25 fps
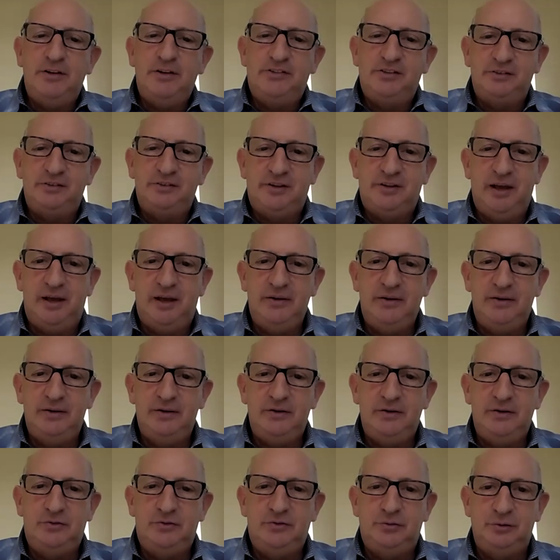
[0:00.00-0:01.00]
is
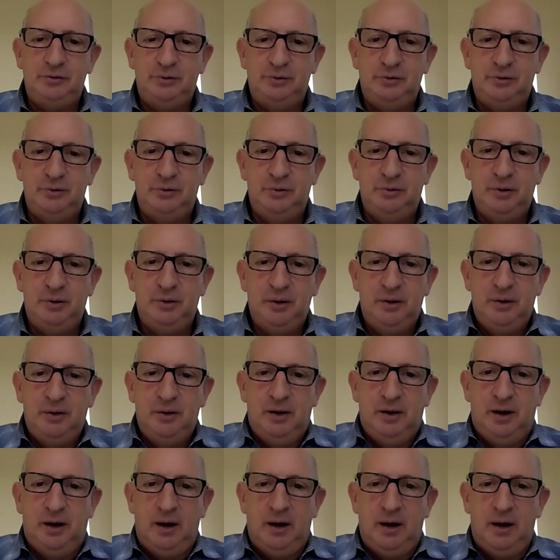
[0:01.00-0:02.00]
intended to,
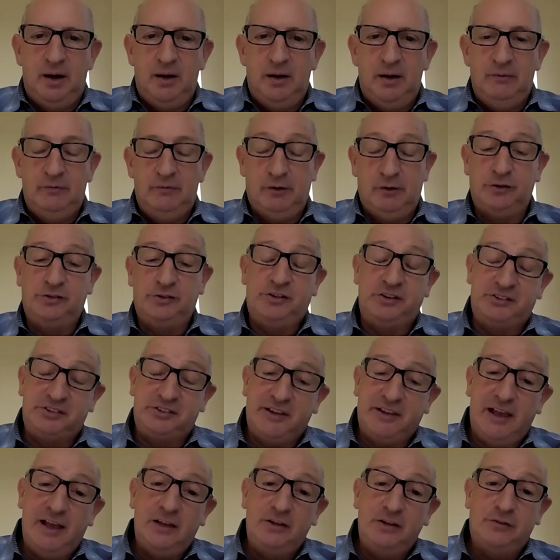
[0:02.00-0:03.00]
first it
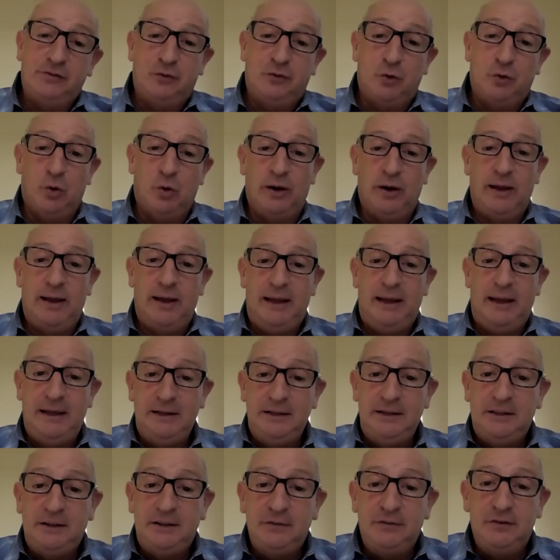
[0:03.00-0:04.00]
stands for
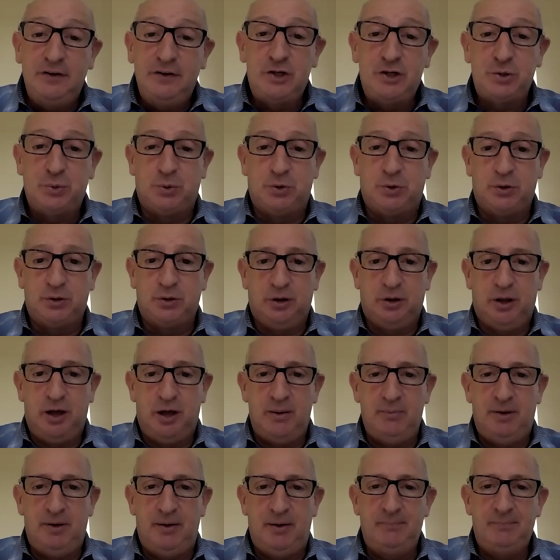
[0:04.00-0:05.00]
individual
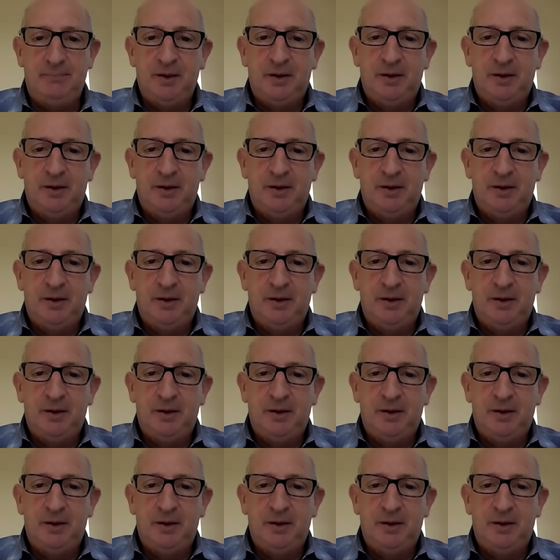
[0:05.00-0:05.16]
climate.